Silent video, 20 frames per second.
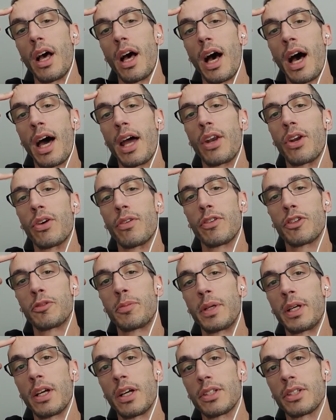I don't know if it's
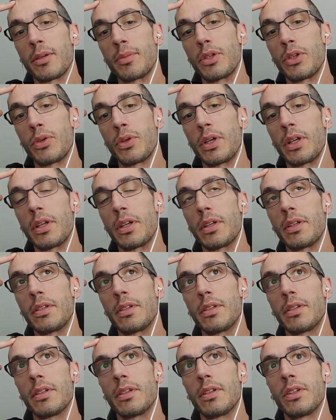because I'm doing
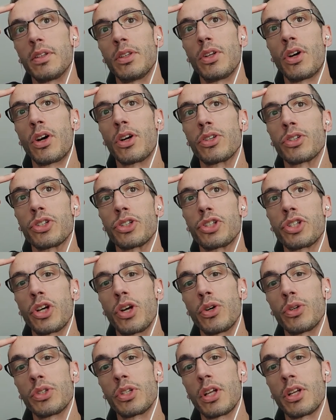larger
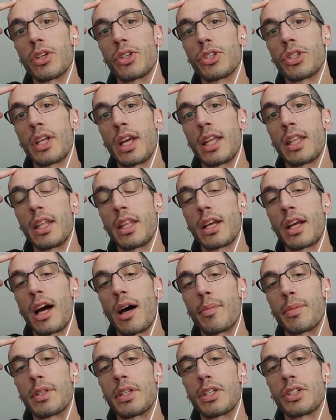shows, understand that the
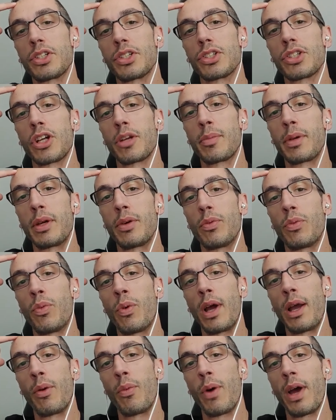competition is going to be
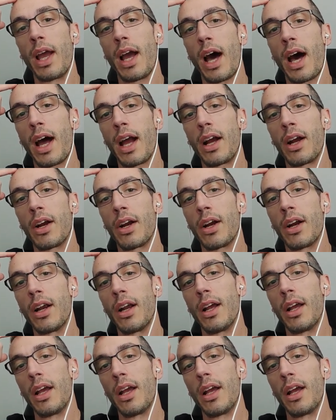way, way higher.